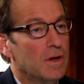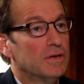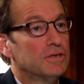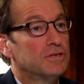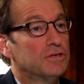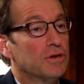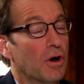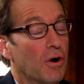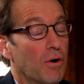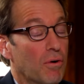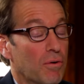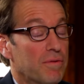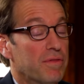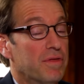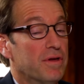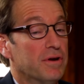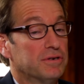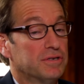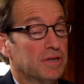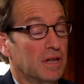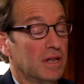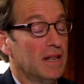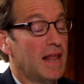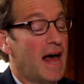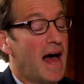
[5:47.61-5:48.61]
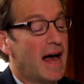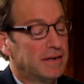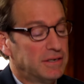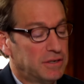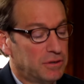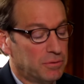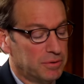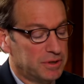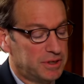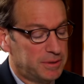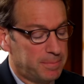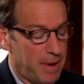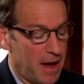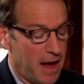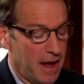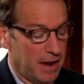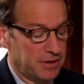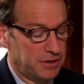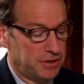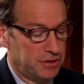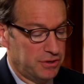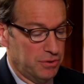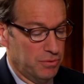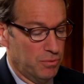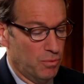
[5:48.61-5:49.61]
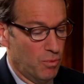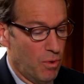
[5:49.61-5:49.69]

So there's a lot to respond to.